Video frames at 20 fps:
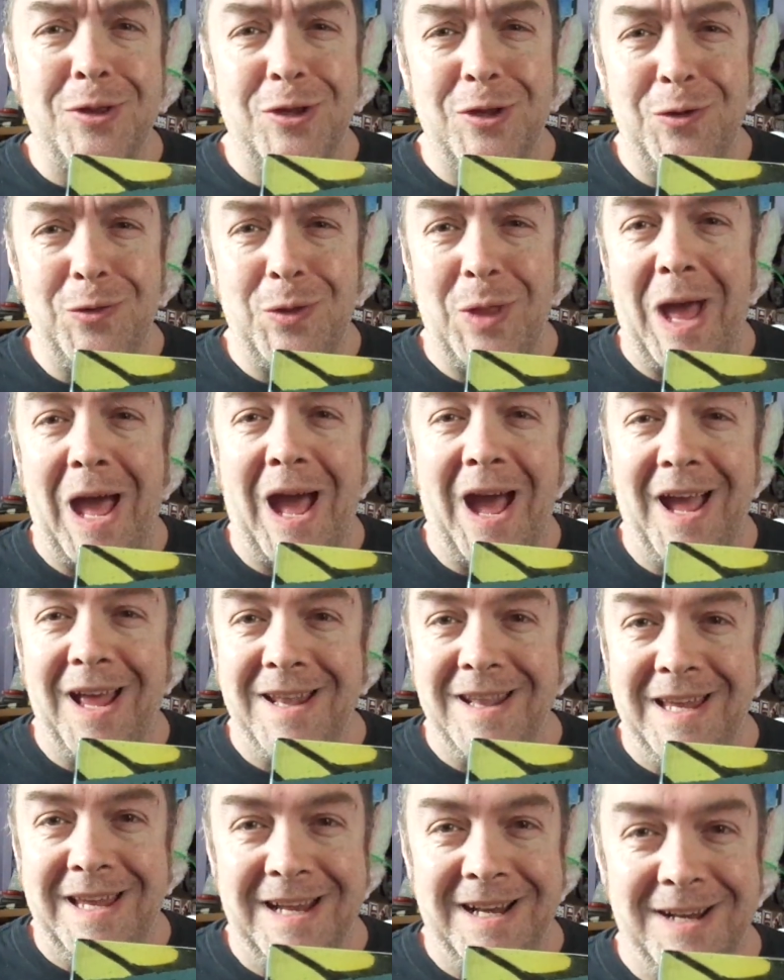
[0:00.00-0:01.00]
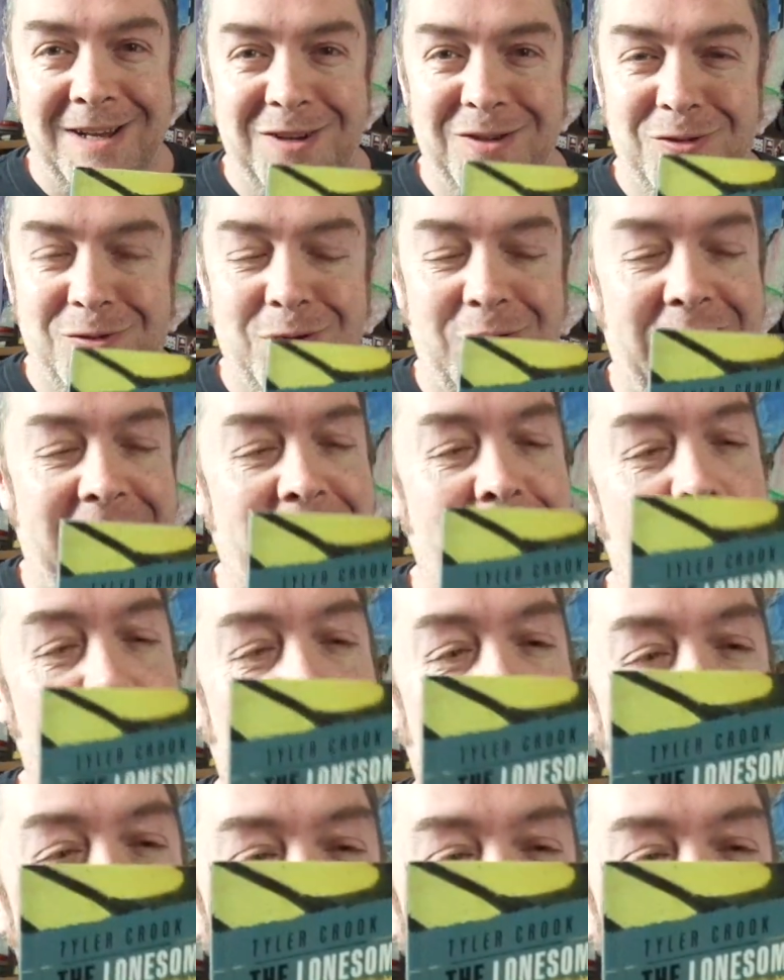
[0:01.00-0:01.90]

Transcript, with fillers: do that in the industry? You know what I'm